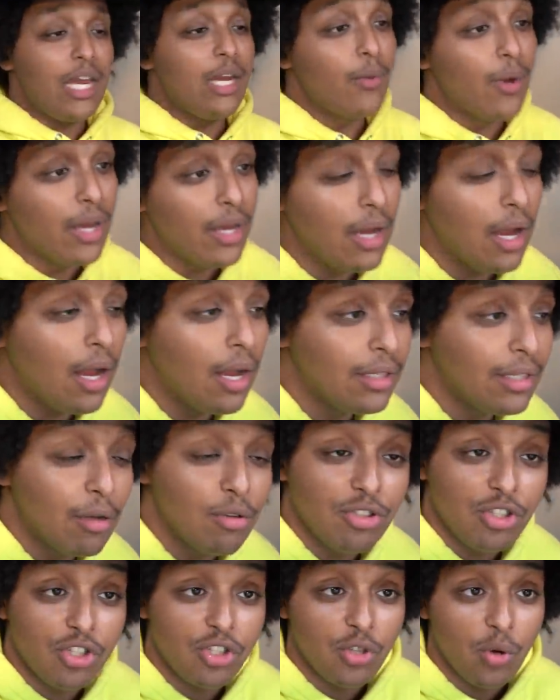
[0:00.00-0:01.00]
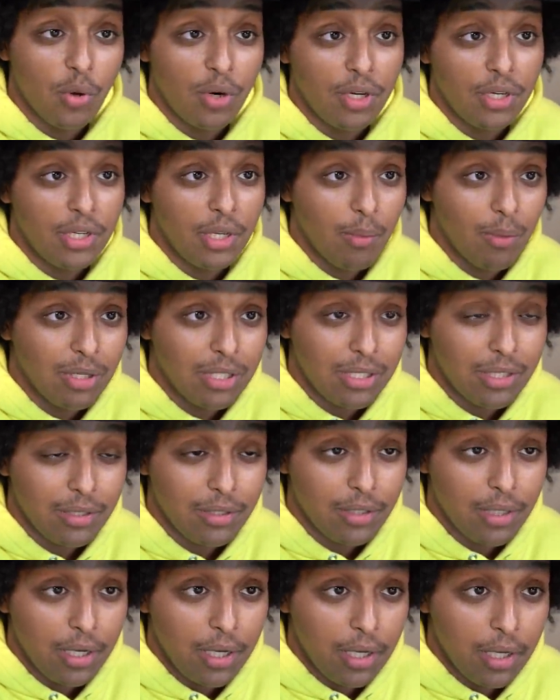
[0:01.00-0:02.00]
Anyway, that was the story. It wasn't
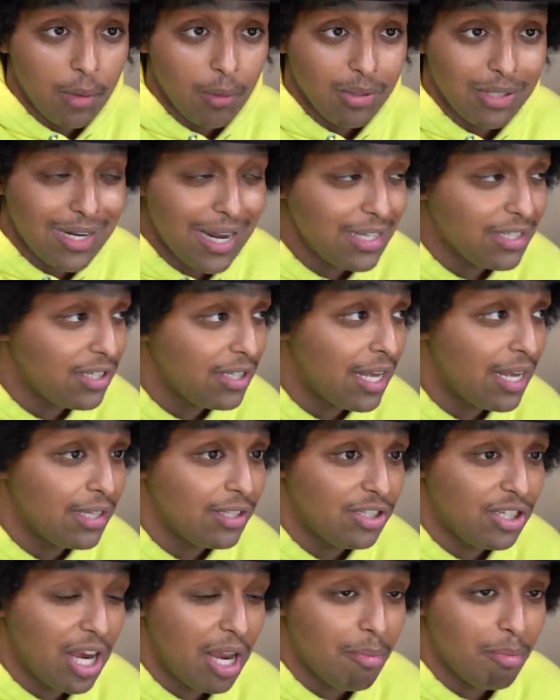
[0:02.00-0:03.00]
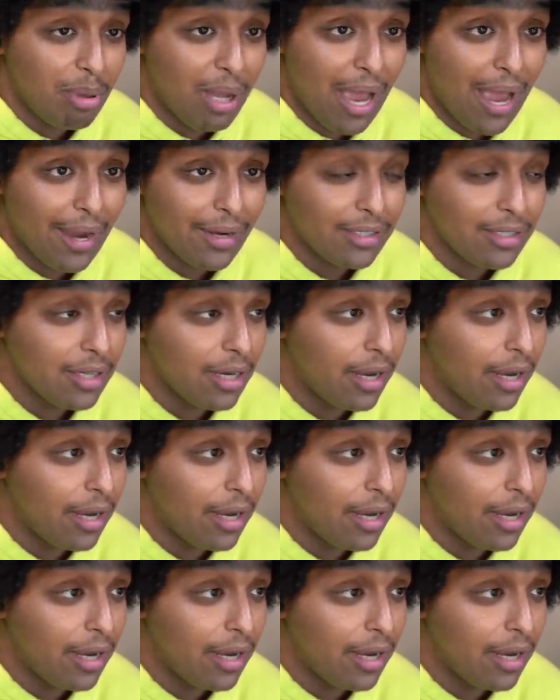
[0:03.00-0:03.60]
actually that jam-packed.